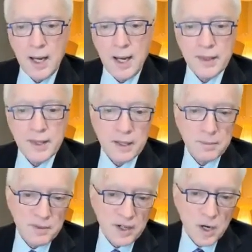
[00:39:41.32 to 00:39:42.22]
I think
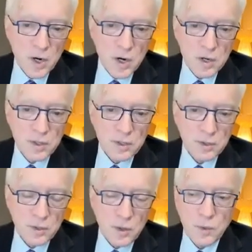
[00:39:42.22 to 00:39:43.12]
it'd be very hard
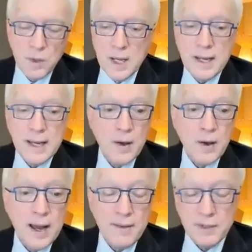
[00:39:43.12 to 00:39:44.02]
to know.
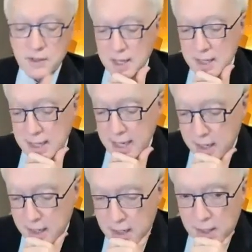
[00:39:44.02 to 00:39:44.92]
Now, having said
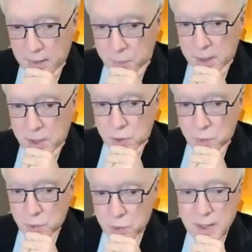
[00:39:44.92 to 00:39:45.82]
that, when
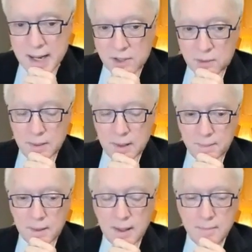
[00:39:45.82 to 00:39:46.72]
you do ask
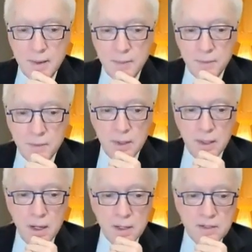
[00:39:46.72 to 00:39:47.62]
people about
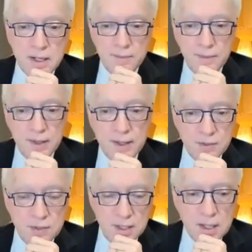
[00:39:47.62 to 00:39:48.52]
the onset of their
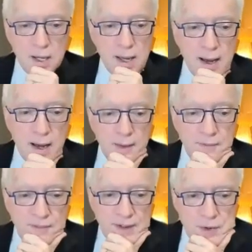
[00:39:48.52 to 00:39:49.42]
SD, a
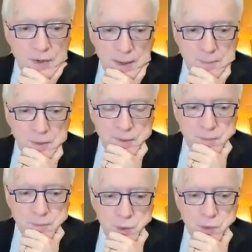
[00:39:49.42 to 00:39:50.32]
fair number of
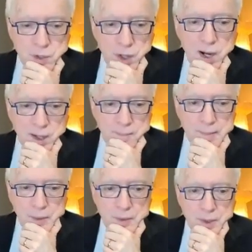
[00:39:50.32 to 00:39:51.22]
them do talk
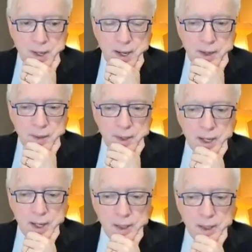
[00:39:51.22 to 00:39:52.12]
about
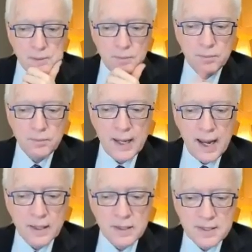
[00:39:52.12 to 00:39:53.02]
a
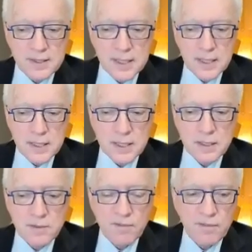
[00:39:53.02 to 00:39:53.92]

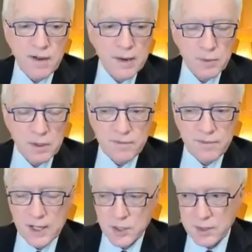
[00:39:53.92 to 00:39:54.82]
antecedent viral
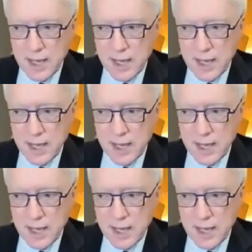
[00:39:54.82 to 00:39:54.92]
infection.